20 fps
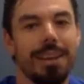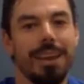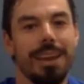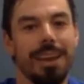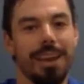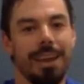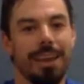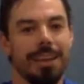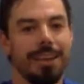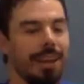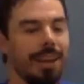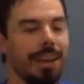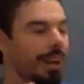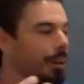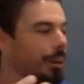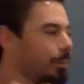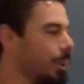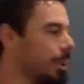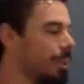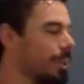And I
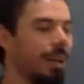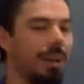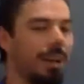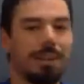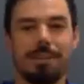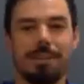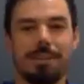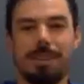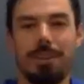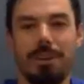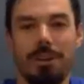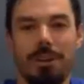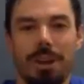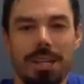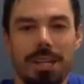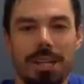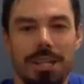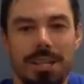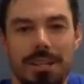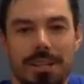realized that all I
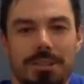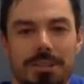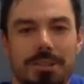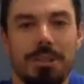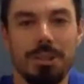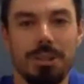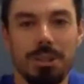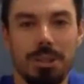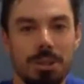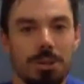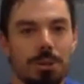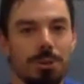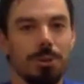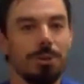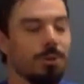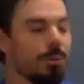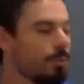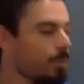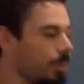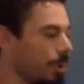needed to do
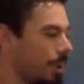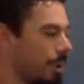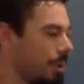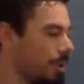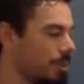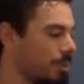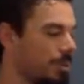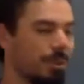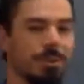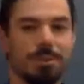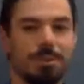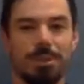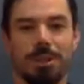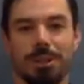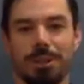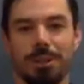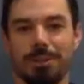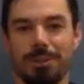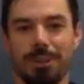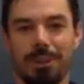was
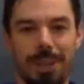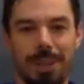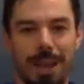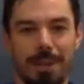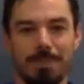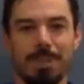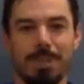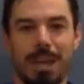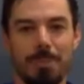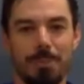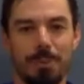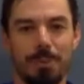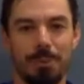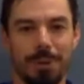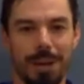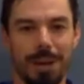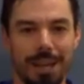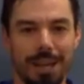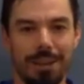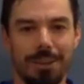turn the laptop
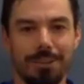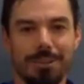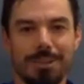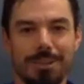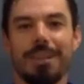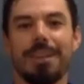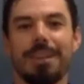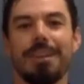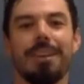around.